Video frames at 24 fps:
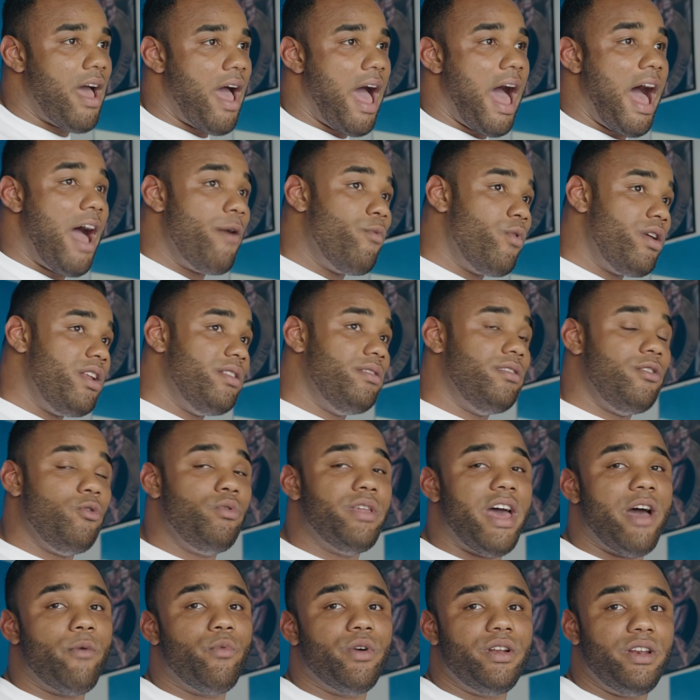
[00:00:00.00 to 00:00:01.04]
I want to do
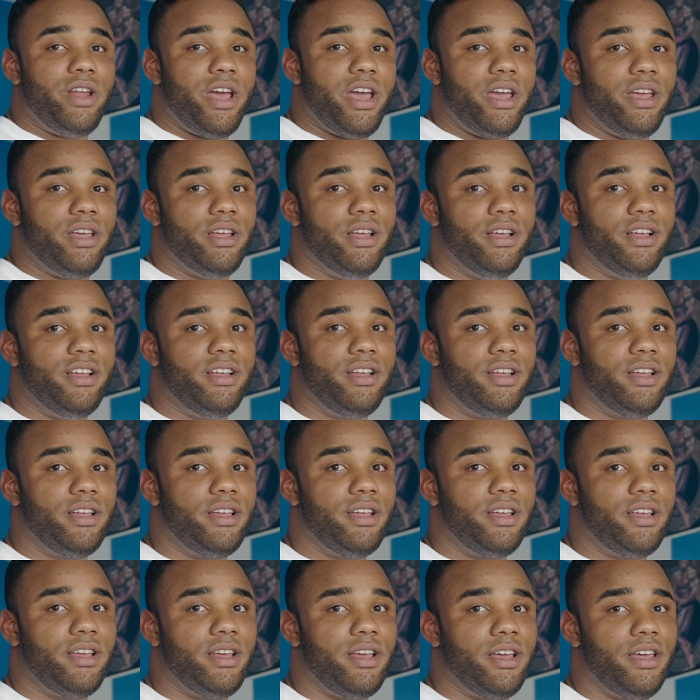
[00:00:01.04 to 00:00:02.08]
that one day.
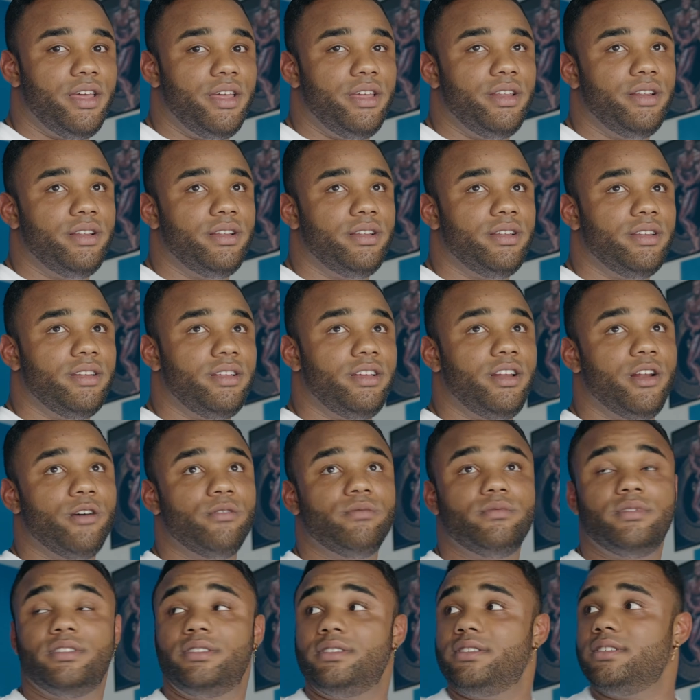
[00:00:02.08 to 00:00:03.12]
And,
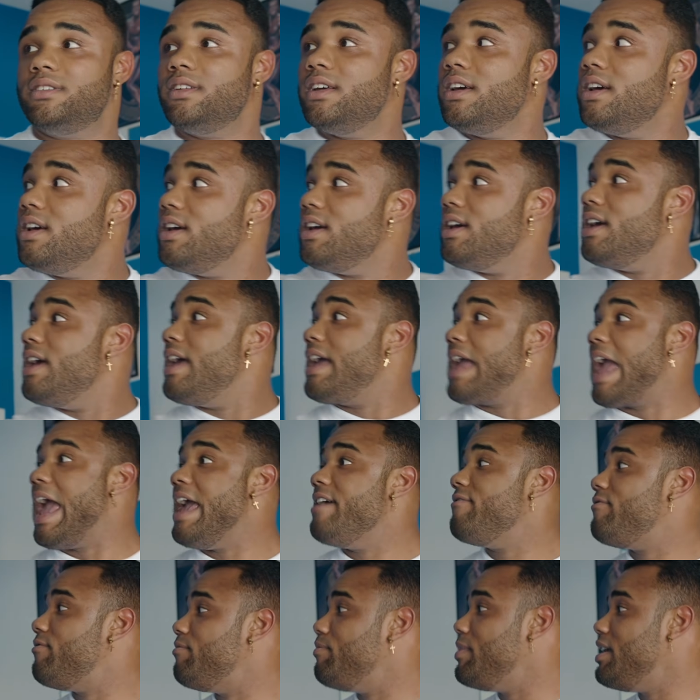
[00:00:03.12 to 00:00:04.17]
it's
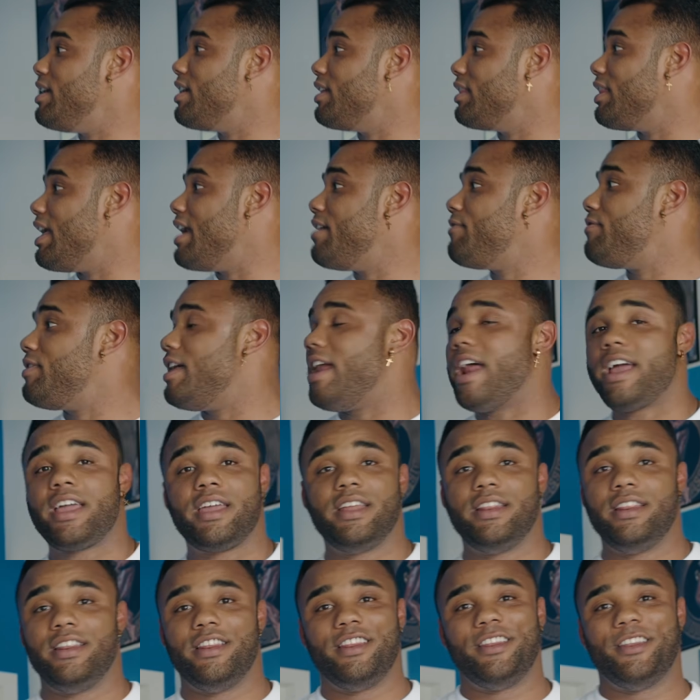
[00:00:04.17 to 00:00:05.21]
gave me a life that I
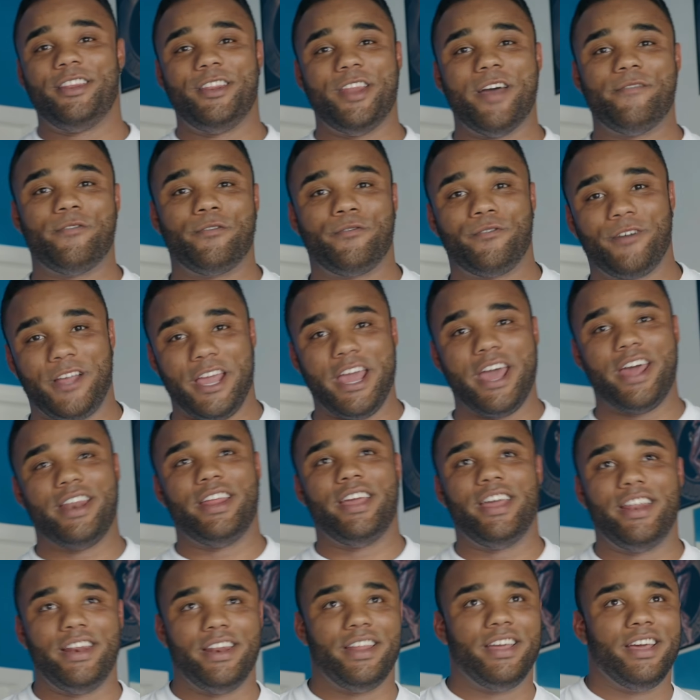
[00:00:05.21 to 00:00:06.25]
can never forget.
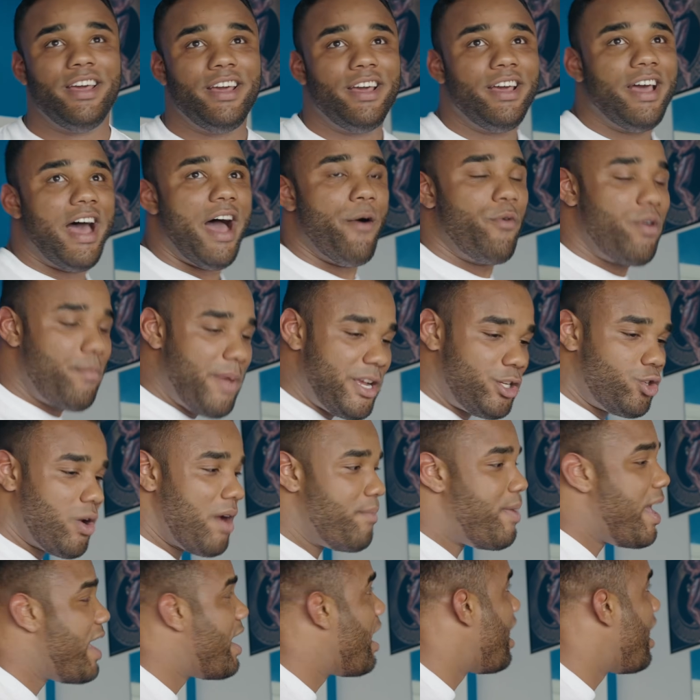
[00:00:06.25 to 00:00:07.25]
And I want to make sure I pay